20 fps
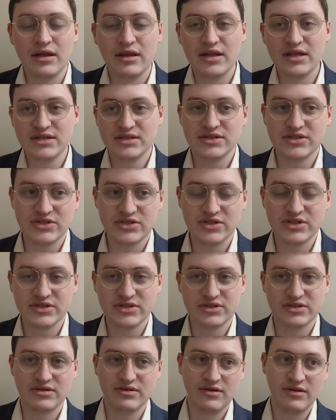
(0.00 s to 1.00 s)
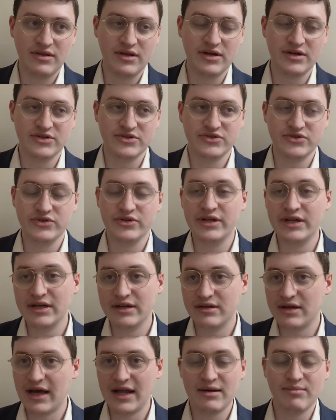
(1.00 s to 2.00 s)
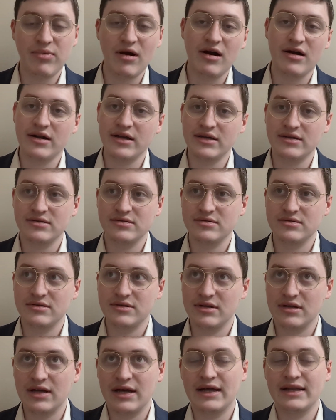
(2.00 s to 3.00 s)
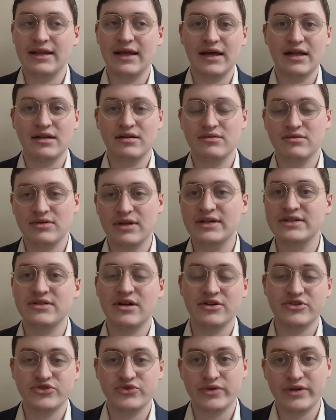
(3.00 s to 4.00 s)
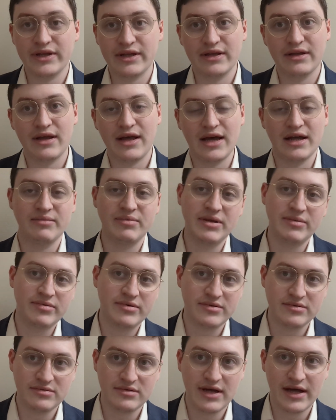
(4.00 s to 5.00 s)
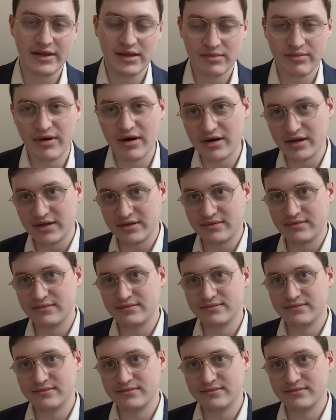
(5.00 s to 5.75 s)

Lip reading: This is just, they're shooting at a party, and then they start shooting at people at the party.